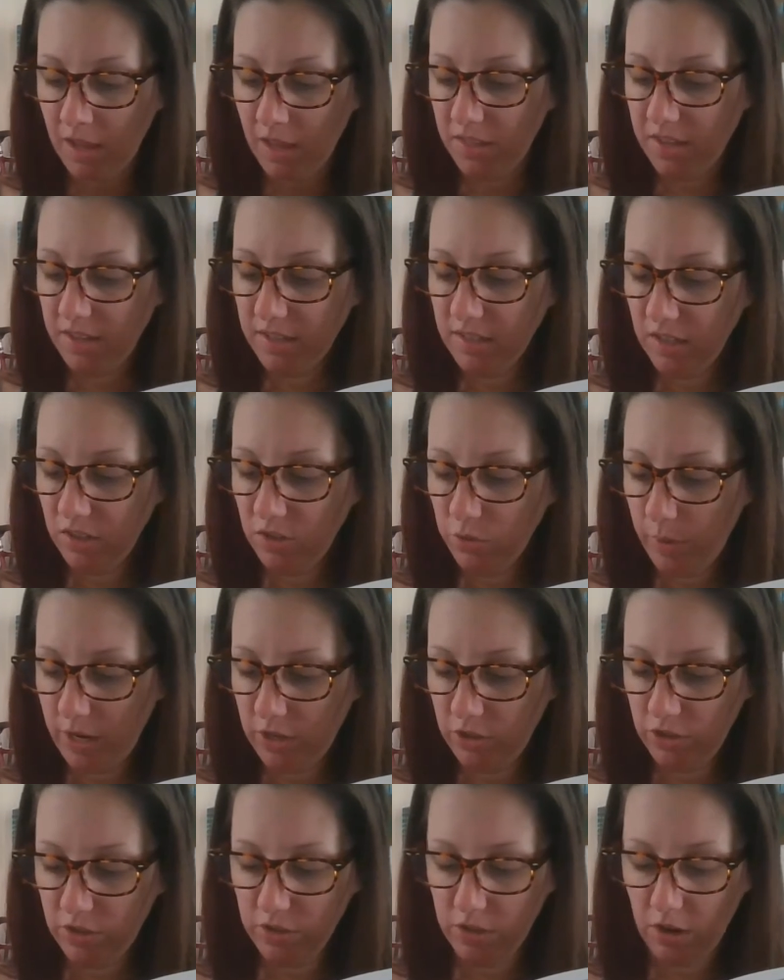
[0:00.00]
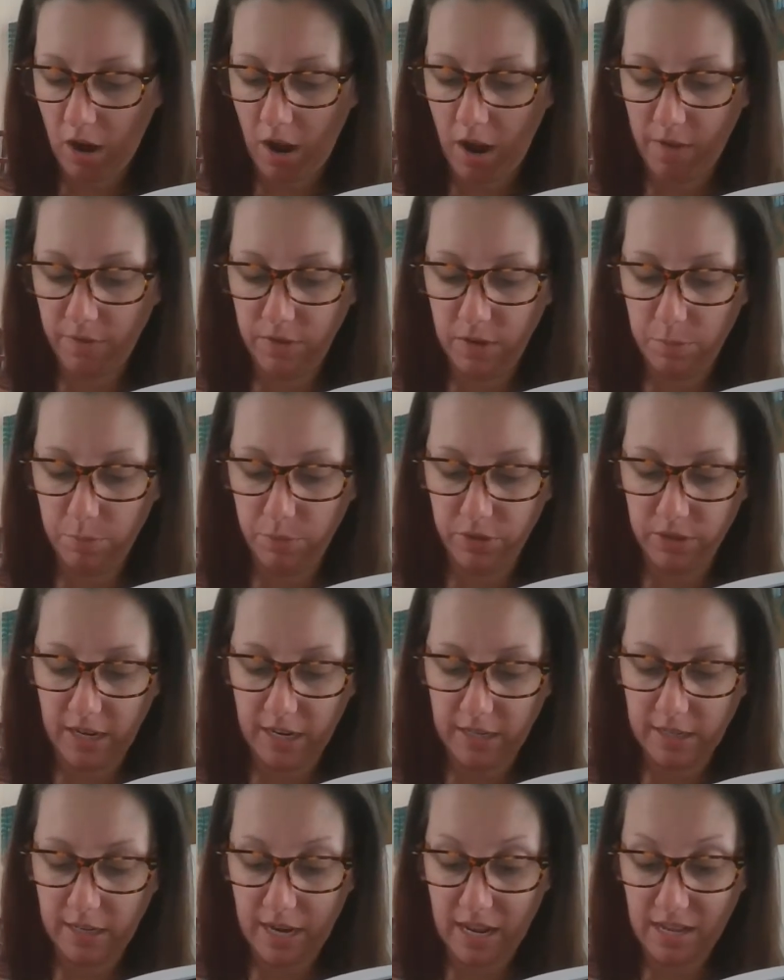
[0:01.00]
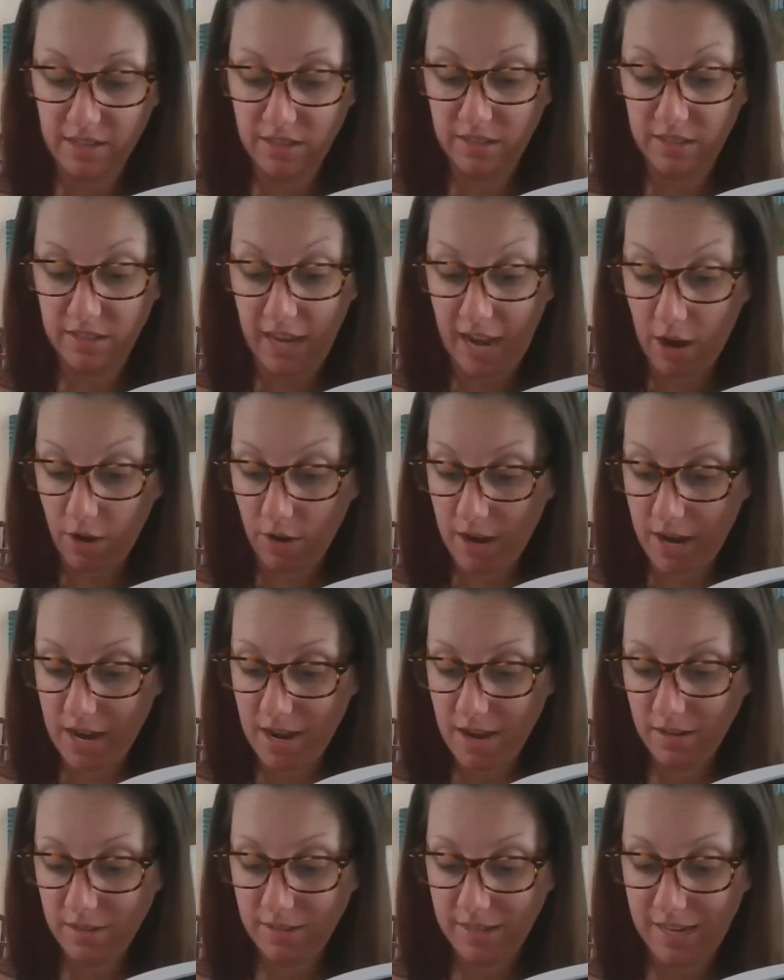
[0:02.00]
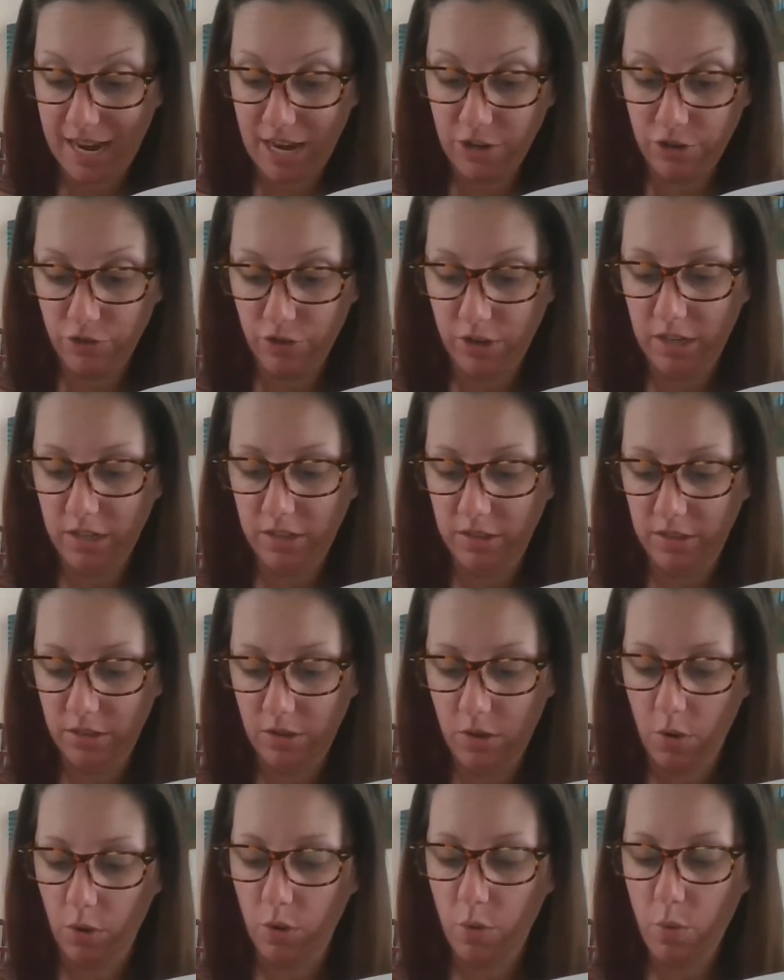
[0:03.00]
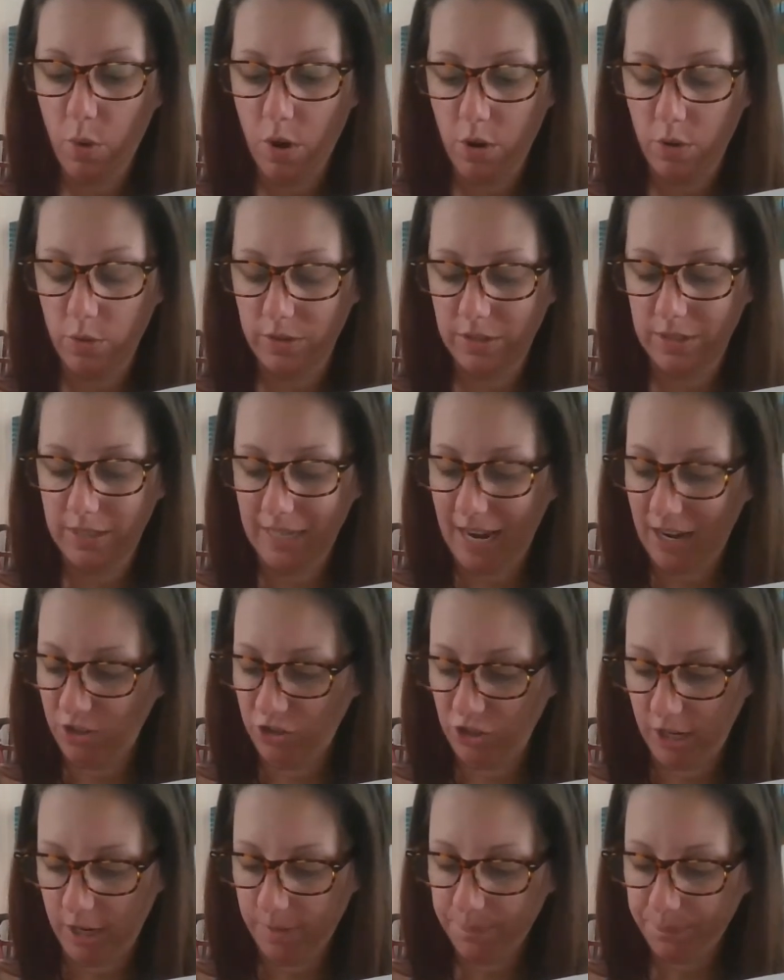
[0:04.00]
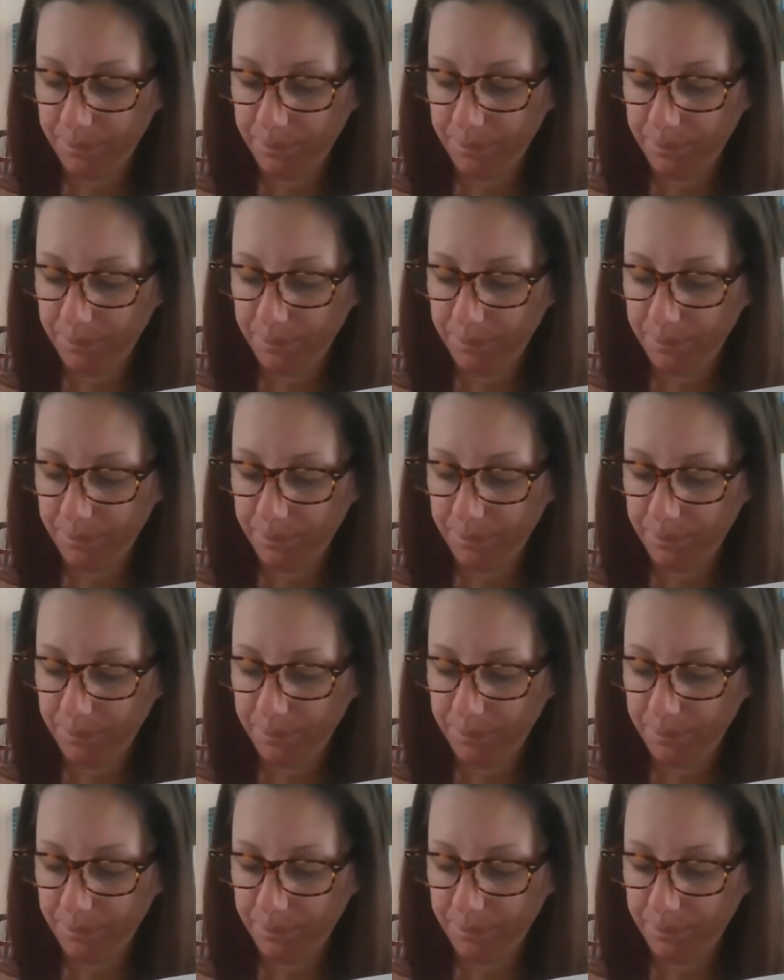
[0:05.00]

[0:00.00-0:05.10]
These situations are often presented as scary, dangerous, or, quote, sketchy.